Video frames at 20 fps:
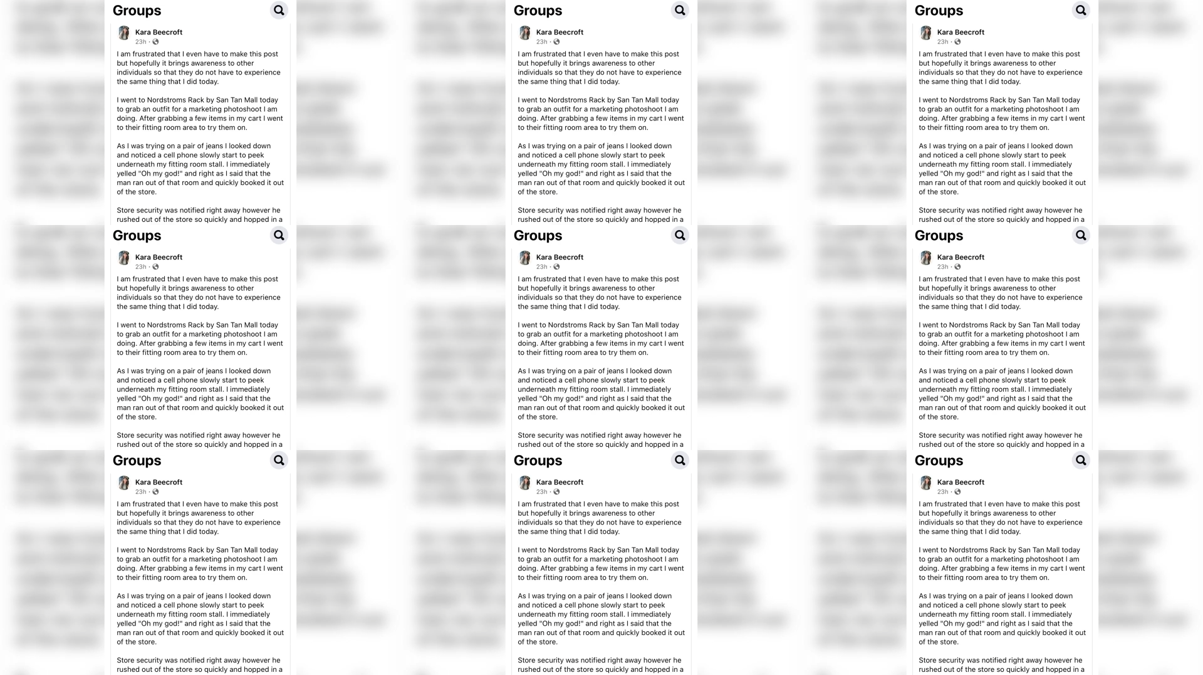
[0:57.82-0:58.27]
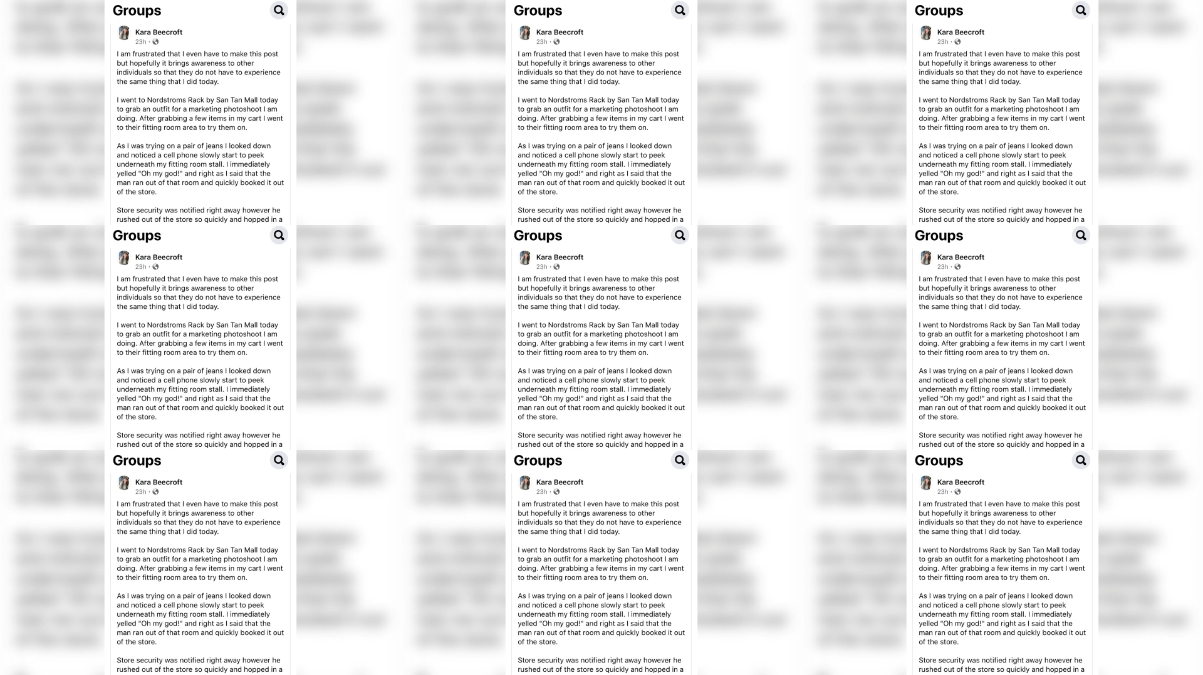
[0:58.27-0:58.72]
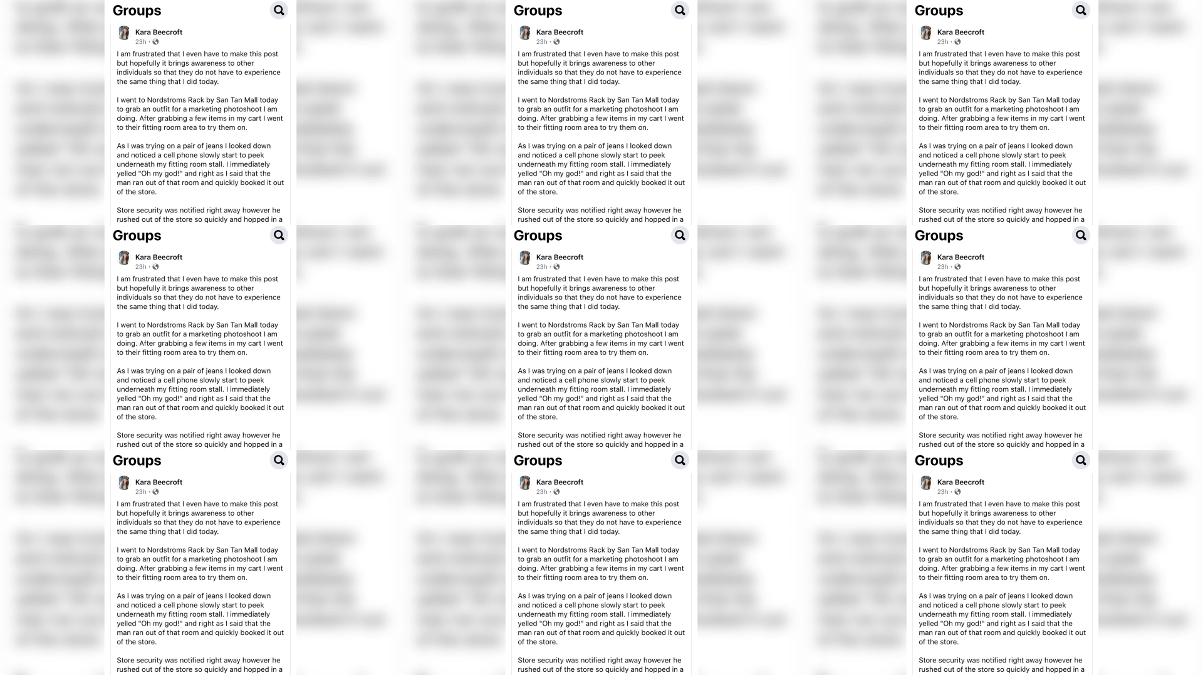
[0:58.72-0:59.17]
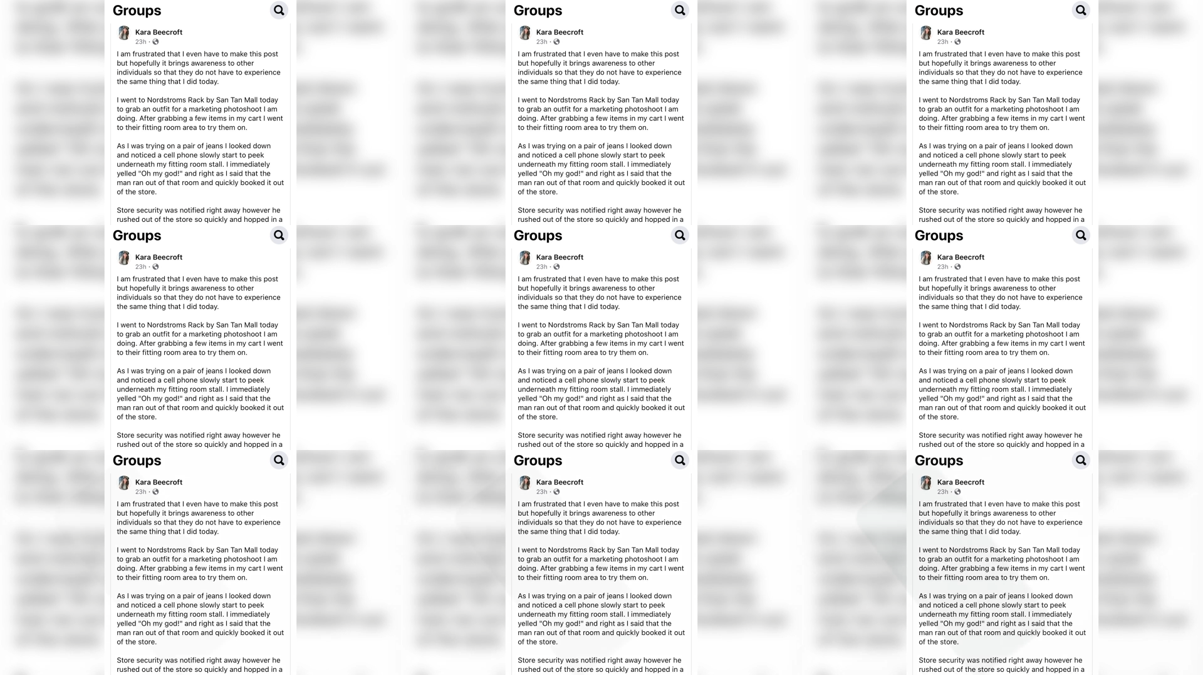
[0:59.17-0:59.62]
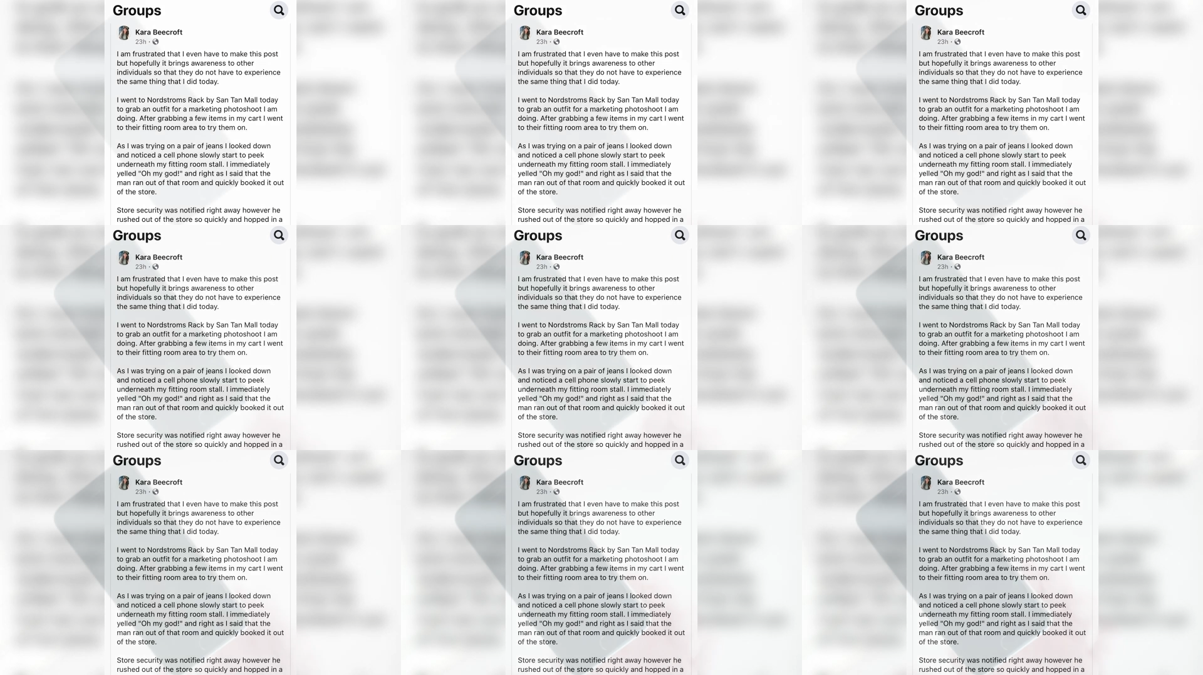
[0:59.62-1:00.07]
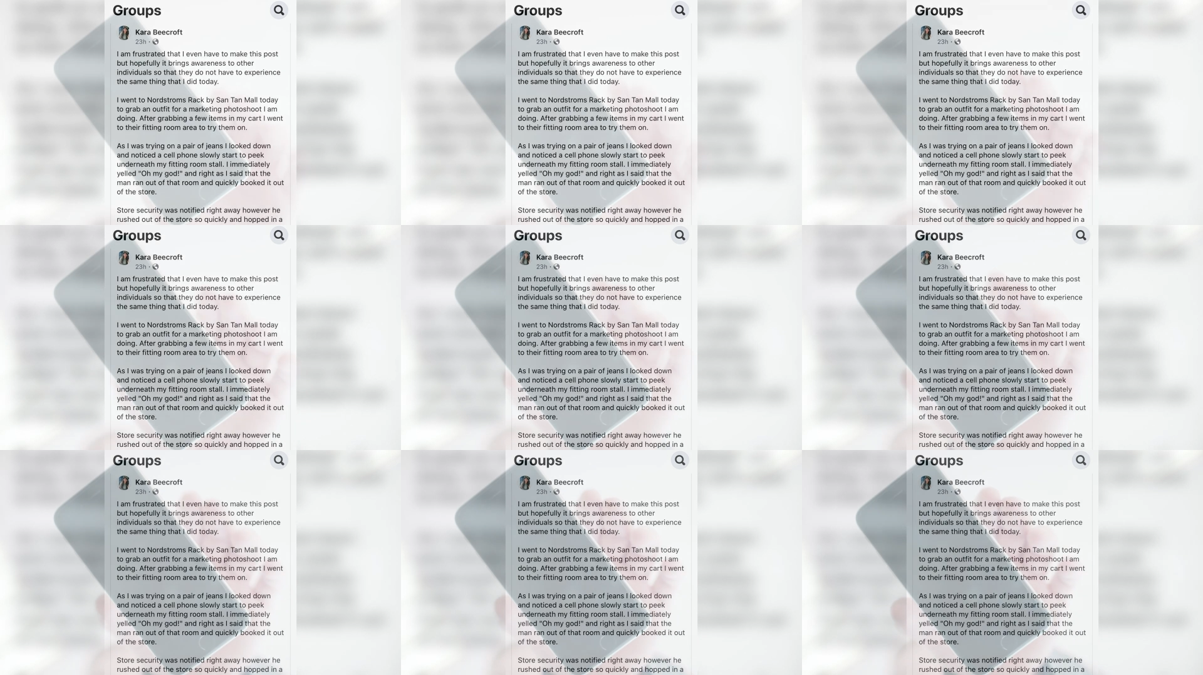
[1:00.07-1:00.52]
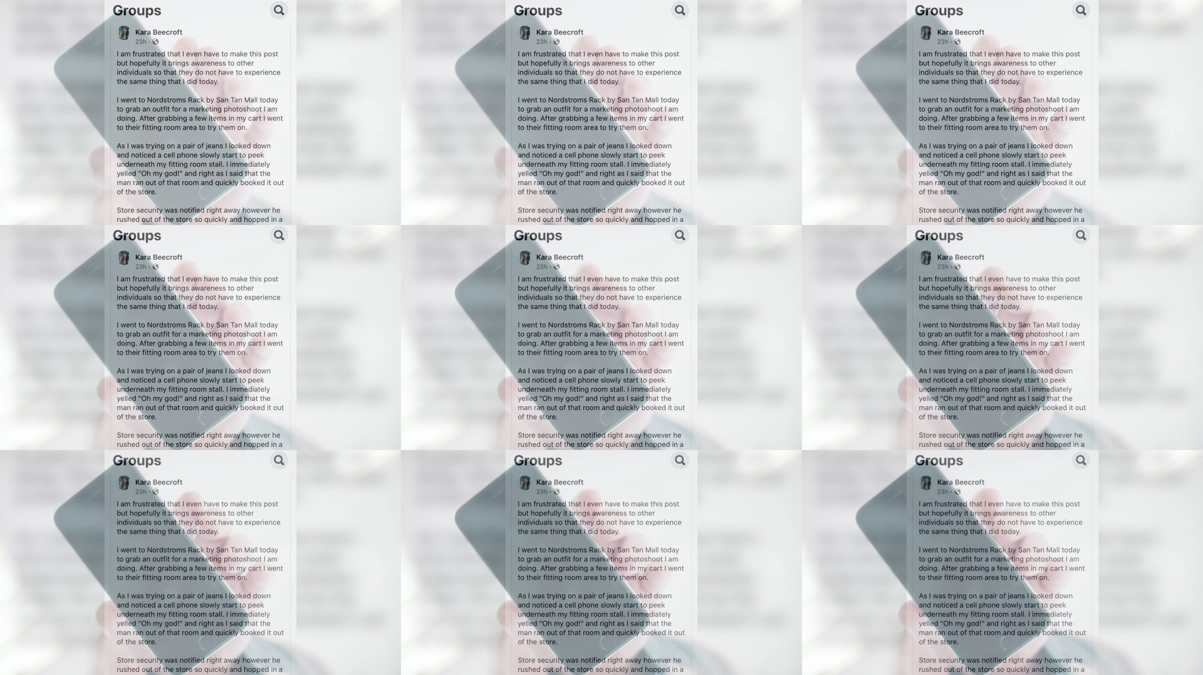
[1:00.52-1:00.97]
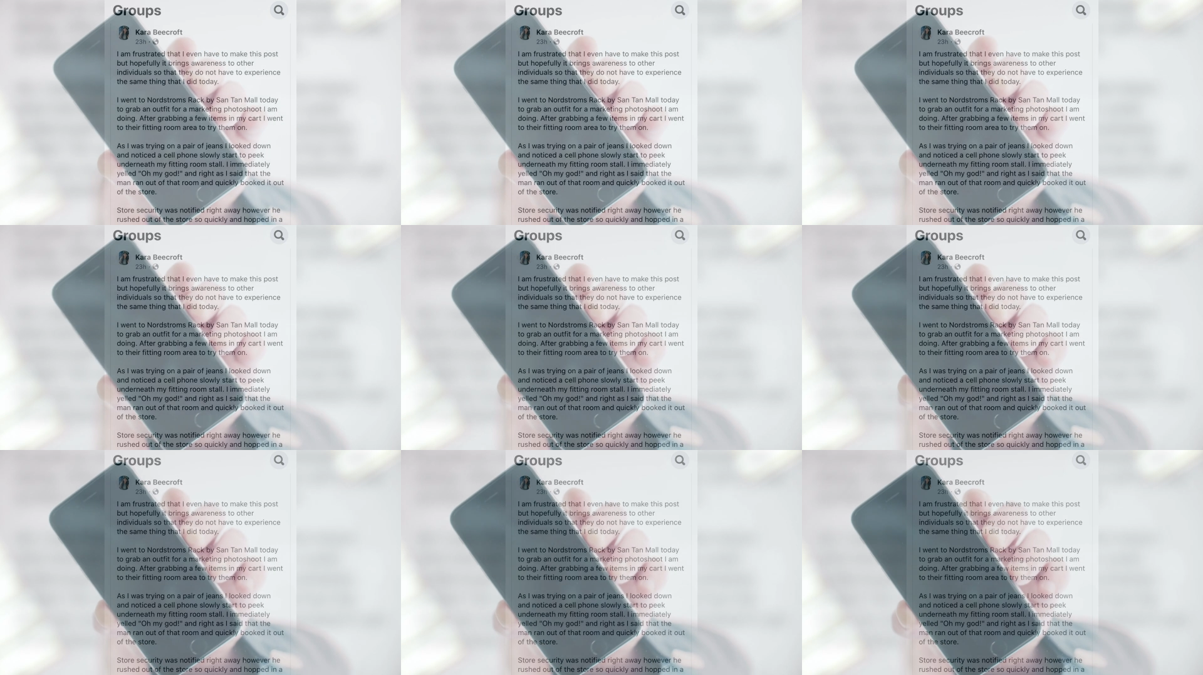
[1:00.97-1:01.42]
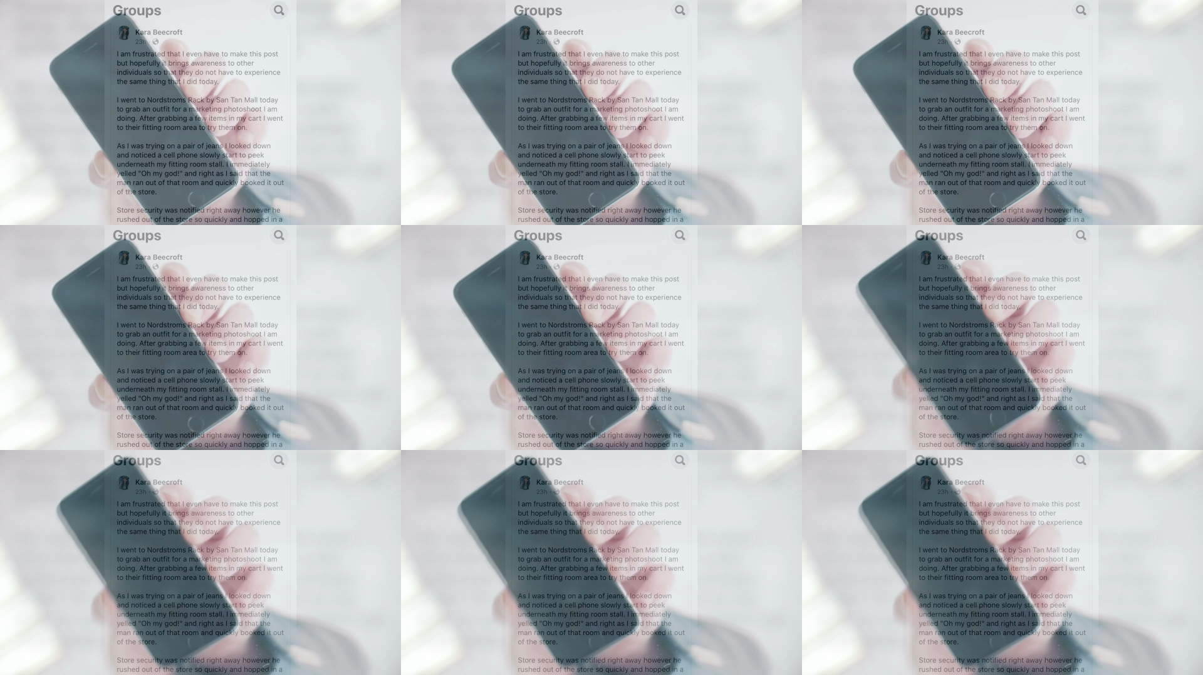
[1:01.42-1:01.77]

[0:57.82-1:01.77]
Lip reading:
(no speaker visible)